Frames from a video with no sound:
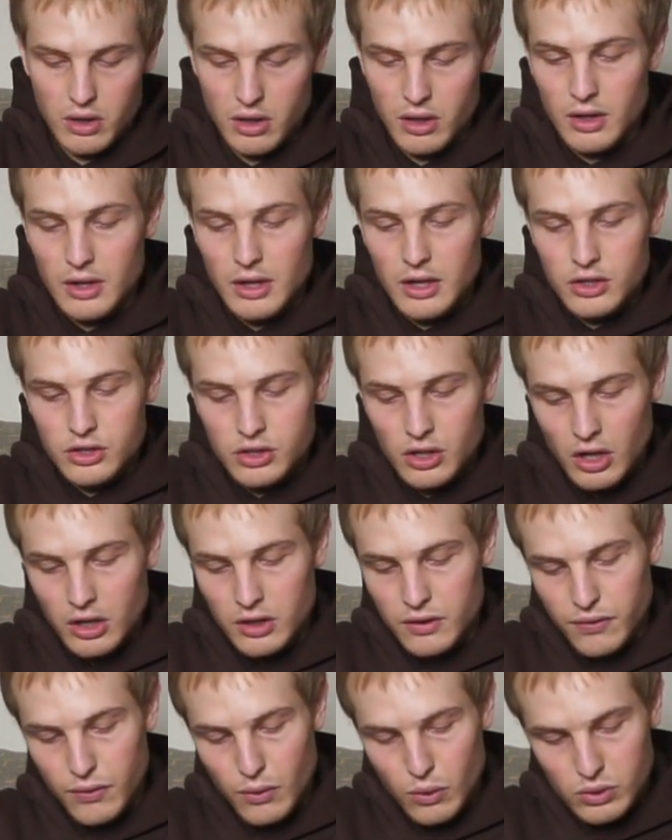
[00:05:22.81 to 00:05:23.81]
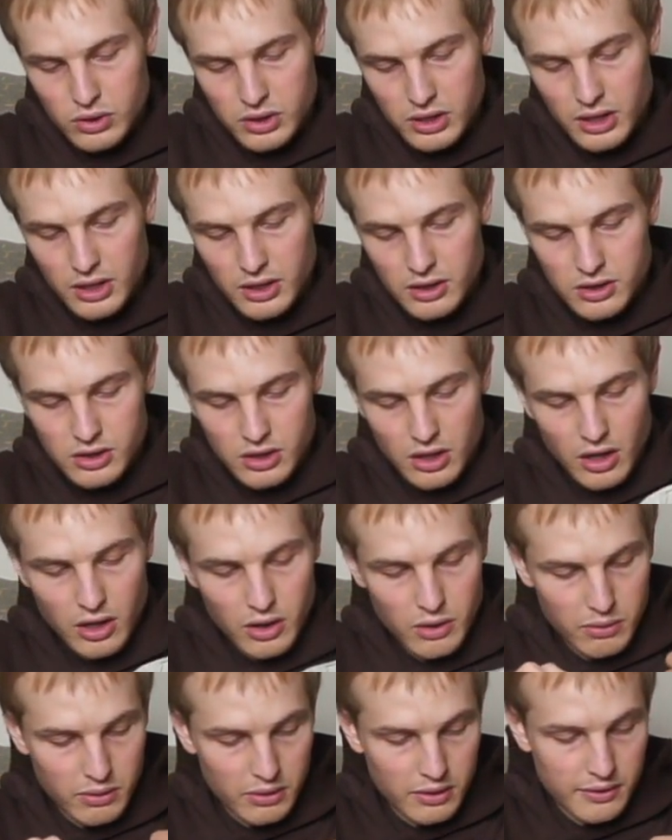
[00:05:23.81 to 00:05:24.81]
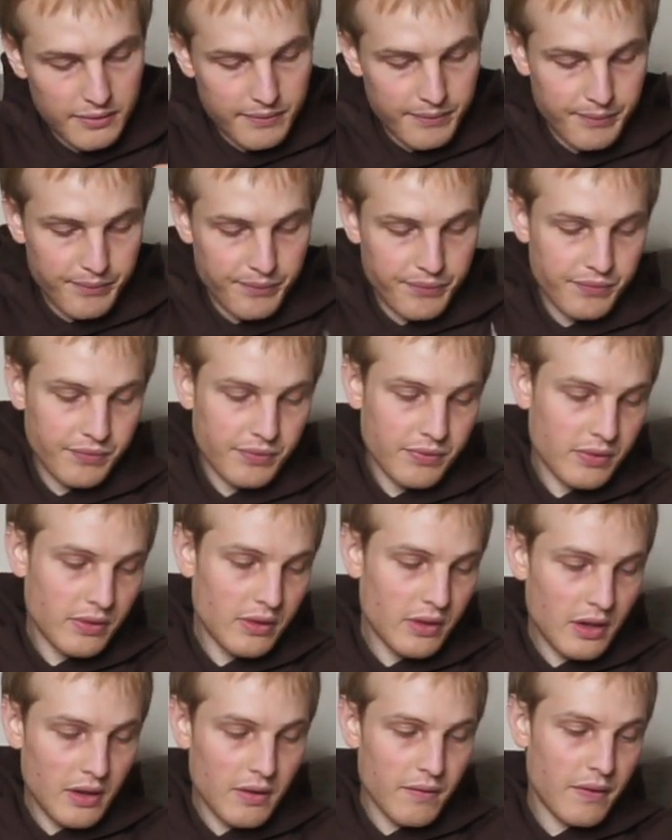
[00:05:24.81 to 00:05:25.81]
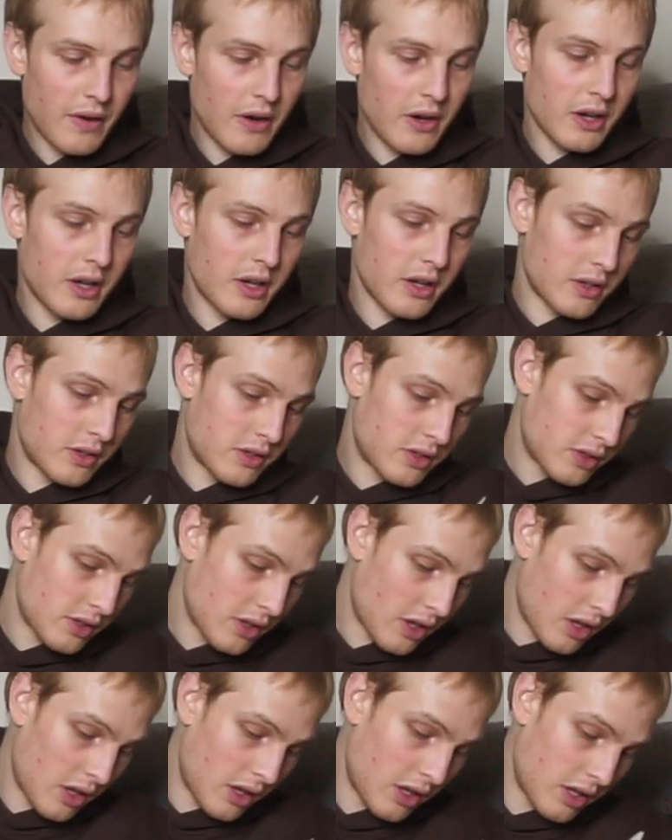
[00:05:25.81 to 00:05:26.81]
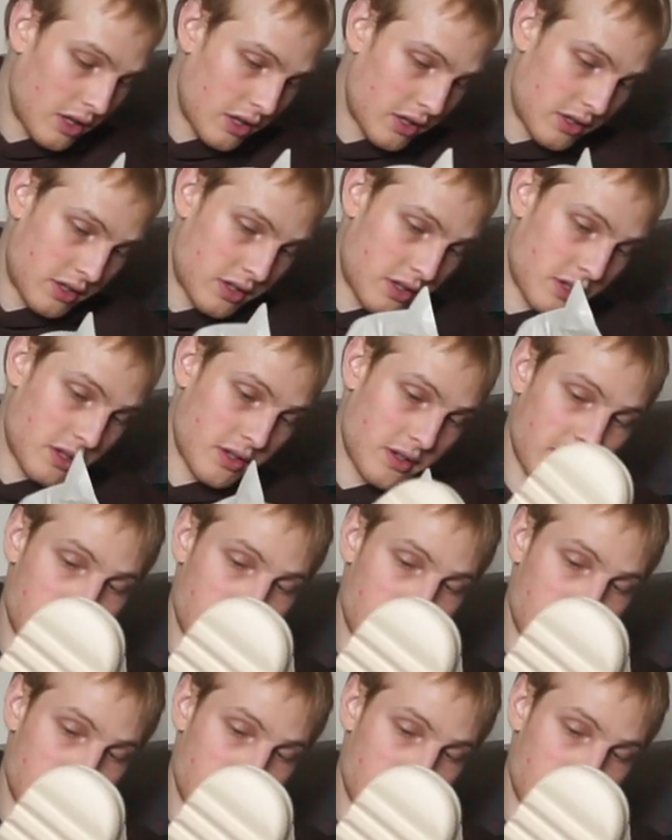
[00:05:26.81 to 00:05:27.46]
Size 14, so very good size.